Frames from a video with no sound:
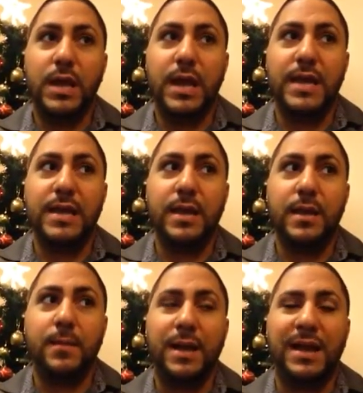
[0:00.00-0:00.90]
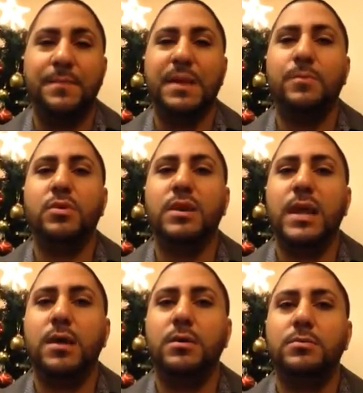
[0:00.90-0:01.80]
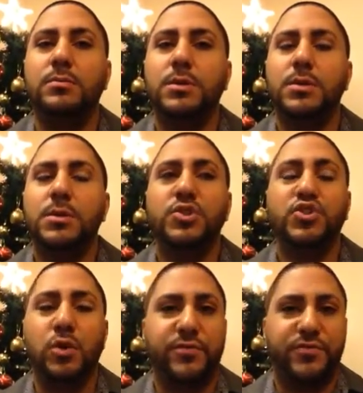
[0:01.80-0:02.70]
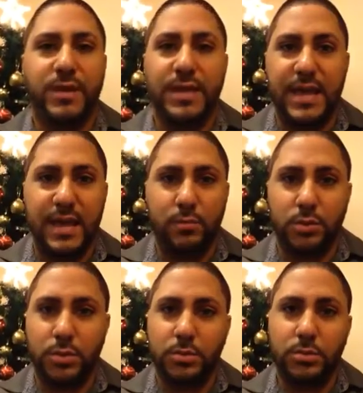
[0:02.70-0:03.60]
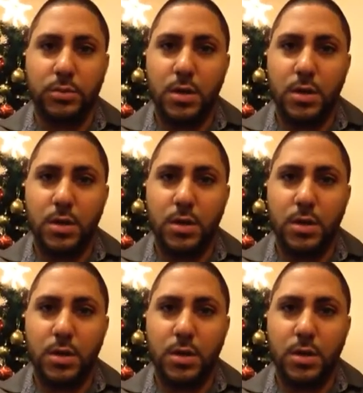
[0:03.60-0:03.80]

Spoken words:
I'm able to now talk in front of cameras.